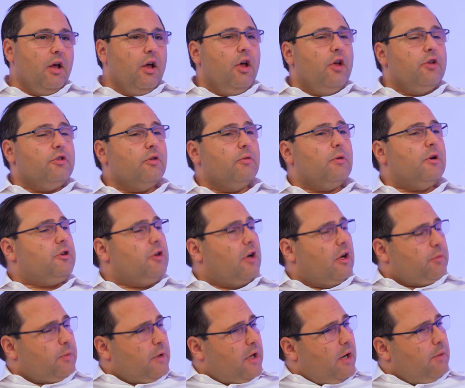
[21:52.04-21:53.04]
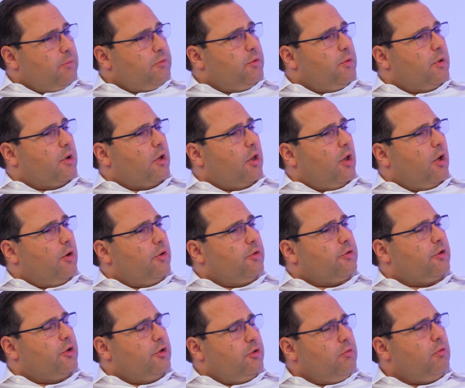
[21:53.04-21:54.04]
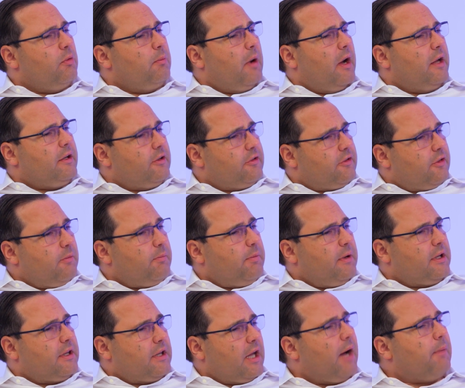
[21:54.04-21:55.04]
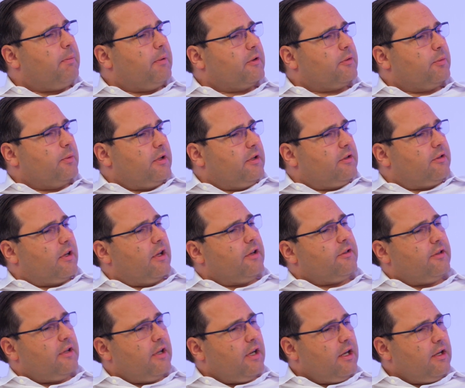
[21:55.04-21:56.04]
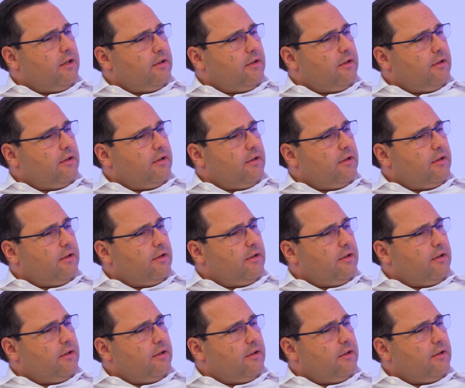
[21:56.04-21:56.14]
So, Richard, as we come to a close, could you remind us the big topics we discussed today?